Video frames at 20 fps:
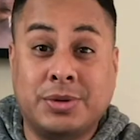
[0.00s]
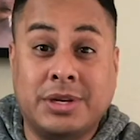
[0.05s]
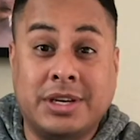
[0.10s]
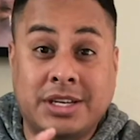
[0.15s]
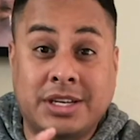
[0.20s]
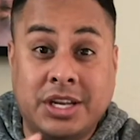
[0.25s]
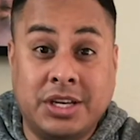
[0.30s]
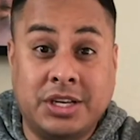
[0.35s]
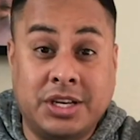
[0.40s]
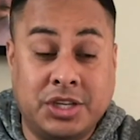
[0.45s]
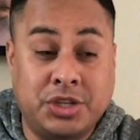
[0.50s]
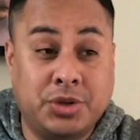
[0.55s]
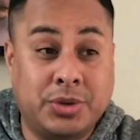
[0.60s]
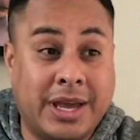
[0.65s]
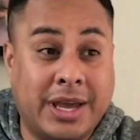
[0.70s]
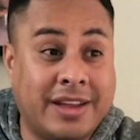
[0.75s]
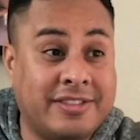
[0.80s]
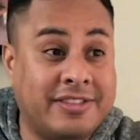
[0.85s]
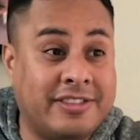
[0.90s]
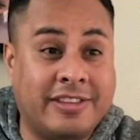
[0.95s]
did you
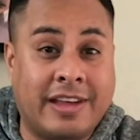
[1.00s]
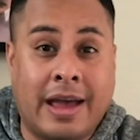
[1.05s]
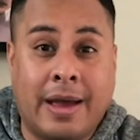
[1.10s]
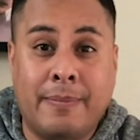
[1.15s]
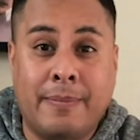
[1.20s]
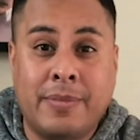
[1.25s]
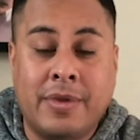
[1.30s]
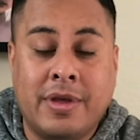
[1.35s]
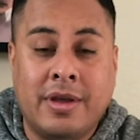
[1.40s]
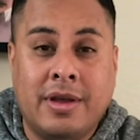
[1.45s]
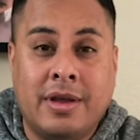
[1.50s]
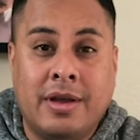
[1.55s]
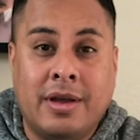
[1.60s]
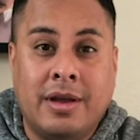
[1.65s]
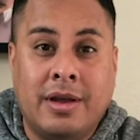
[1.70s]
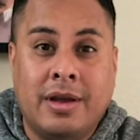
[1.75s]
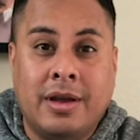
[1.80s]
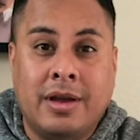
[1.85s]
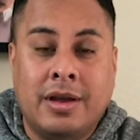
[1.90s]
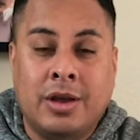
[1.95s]
catch that?
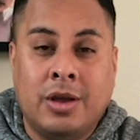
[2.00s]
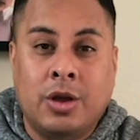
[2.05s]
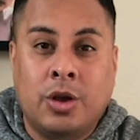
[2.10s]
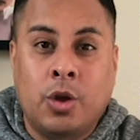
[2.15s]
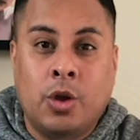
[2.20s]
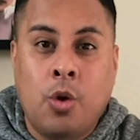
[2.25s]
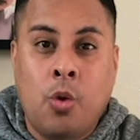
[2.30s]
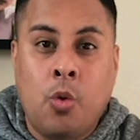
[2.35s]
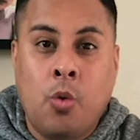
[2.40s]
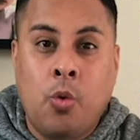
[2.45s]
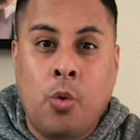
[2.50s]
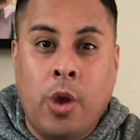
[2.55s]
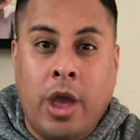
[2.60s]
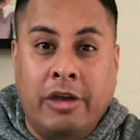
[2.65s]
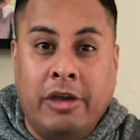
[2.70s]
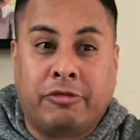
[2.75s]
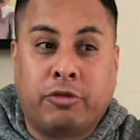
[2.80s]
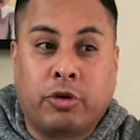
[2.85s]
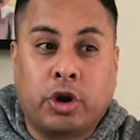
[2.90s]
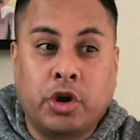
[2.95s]

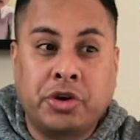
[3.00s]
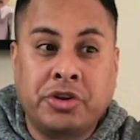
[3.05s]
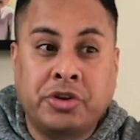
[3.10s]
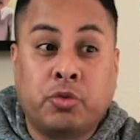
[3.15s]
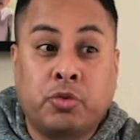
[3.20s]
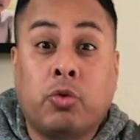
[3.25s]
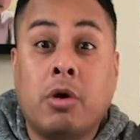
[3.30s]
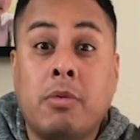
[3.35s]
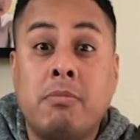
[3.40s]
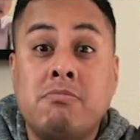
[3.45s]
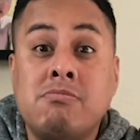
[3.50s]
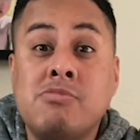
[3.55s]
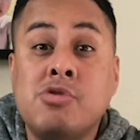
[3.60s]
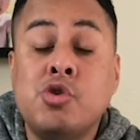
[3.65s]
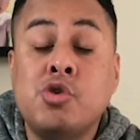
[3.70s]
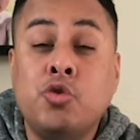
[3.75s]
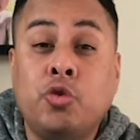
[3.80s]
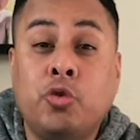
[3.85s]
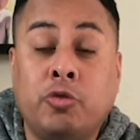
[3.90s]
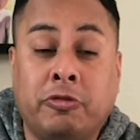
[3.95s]
If we're going to
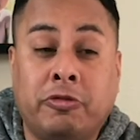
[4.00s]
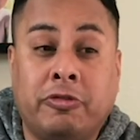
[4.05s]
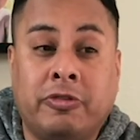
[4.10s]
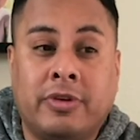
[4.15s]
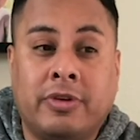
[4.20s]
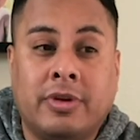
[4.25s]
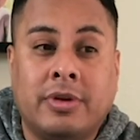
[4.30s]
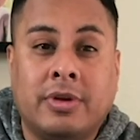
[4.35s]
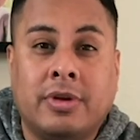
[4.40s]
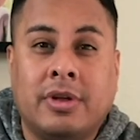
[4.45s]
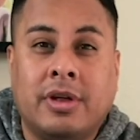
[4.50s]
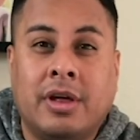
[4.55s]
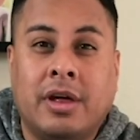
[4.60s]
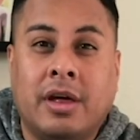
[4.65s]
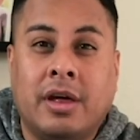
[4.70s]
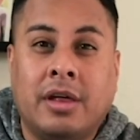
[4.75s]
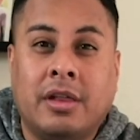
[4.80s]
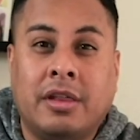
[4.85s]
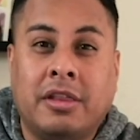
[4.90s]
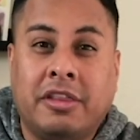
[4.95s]
remove
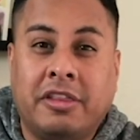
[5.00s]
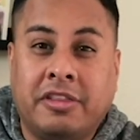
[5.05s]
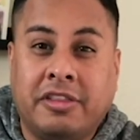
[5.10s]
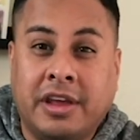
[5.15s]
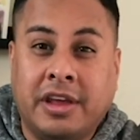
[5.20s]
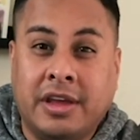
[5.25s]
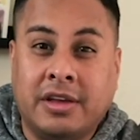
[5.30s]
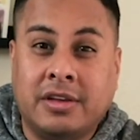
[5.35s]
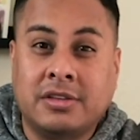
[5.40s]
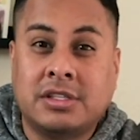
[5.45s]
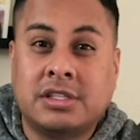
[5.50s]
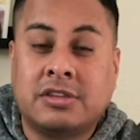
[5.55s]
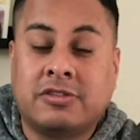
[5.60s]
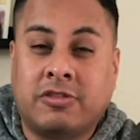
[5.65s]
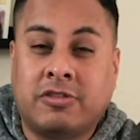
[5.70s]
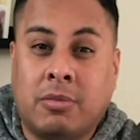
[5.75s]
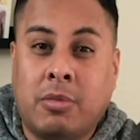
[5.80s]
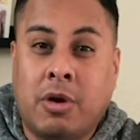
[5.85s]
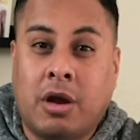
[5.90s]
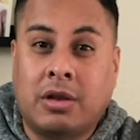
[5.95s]
things
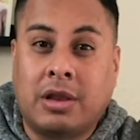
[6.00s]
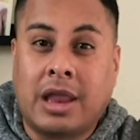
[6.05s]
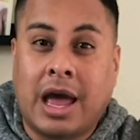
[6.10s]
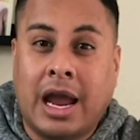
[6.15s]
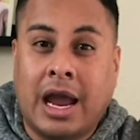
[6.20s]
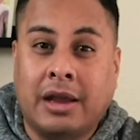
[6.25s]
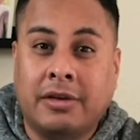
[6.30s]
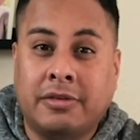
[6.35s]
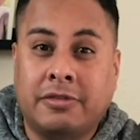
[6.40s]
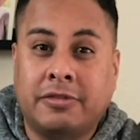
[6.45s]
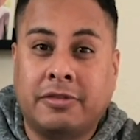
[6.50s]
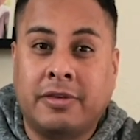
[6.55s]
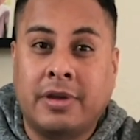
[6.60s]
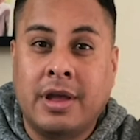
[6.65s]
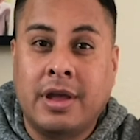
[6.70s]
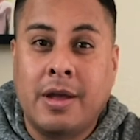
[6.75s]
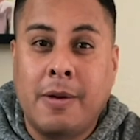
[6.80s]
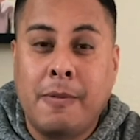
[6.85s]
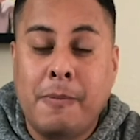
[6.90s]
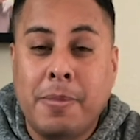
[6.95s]
from our life,
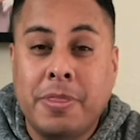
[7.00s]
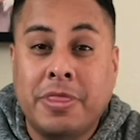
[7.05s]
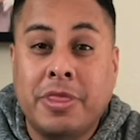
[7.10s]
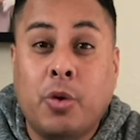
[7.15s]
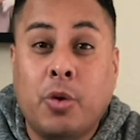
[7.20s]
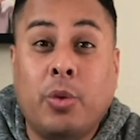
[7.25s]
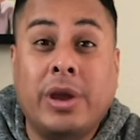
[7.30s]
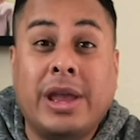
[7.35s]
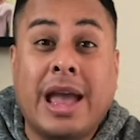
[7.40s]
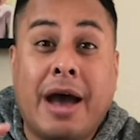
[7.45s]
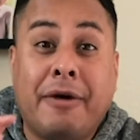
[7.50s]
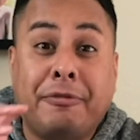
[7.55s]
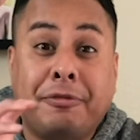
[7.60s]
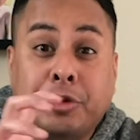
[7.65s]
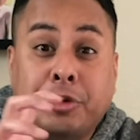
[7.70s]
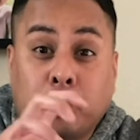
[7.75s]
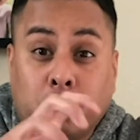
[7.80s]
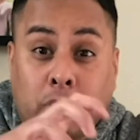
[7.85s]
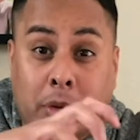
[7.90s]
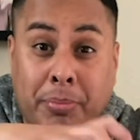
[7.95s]
then we have
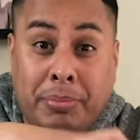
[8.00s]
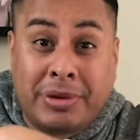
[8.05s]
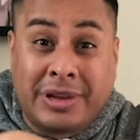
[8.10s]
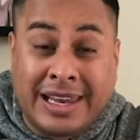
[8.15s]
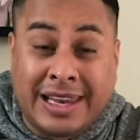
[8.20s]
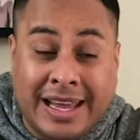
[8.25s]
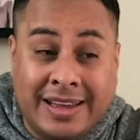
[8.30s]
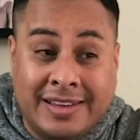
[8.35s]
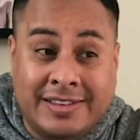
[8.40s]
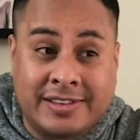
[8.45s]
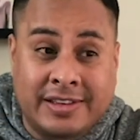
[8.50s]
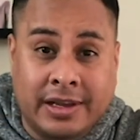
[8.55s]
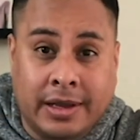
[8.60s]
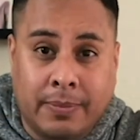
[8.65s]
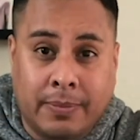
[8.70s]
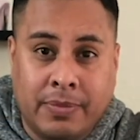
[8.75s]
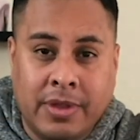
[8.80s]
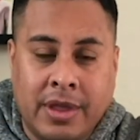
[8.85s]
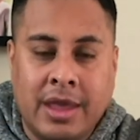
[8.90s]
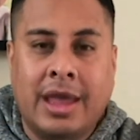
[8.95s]
to replace it.
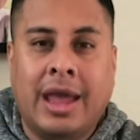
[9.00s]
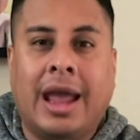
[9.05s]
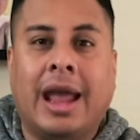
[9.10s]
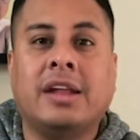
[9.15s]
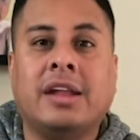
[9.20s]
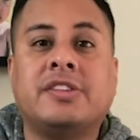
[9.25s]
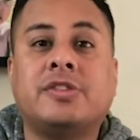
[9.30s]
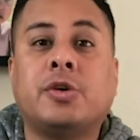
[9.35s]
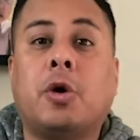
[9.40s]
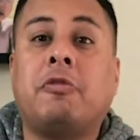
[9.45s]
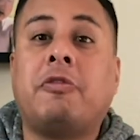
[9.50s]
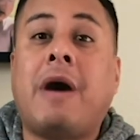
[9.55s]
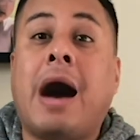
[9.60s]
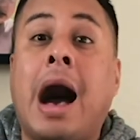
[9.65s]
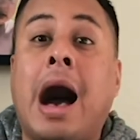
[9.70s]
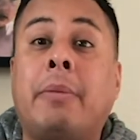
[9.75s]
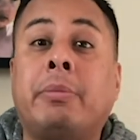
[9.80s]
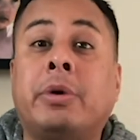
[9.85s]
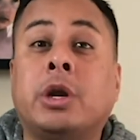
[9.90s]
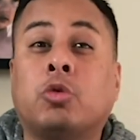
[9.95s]
And so if
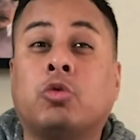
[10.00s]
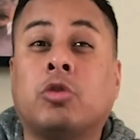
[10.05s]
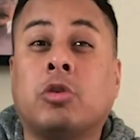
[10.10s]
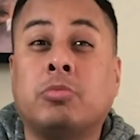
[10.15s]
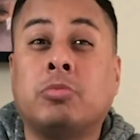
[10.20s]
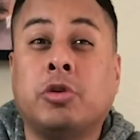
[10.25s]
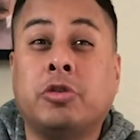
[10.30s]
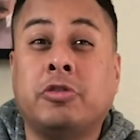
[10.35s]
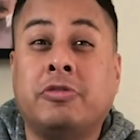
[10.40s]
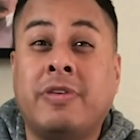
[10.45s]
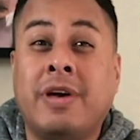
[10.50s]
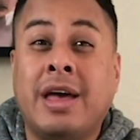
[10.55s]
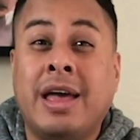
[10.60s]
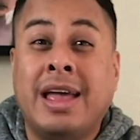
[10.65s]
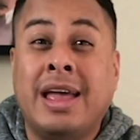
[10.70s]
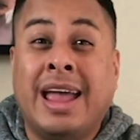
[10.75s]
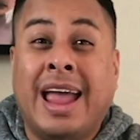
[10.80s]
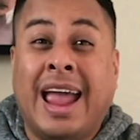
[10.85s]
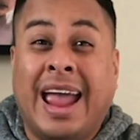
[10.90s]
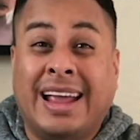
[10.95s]
I'm going to remove
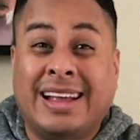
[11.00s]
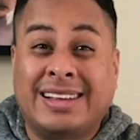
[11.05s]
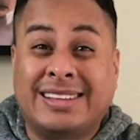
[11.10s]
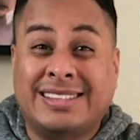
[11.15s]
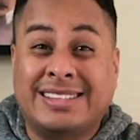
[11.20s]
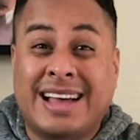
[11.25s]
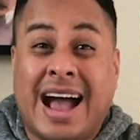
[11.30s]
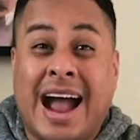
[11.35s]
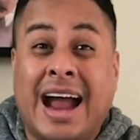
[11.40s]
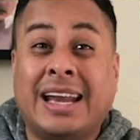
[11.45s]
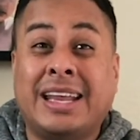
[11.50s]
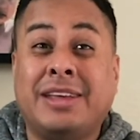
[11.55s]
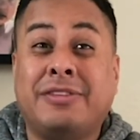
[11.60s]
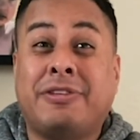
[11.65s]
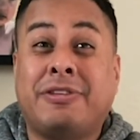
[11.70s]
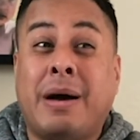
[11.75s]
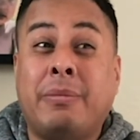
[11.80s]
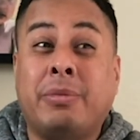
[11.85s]
anxiety, if I'm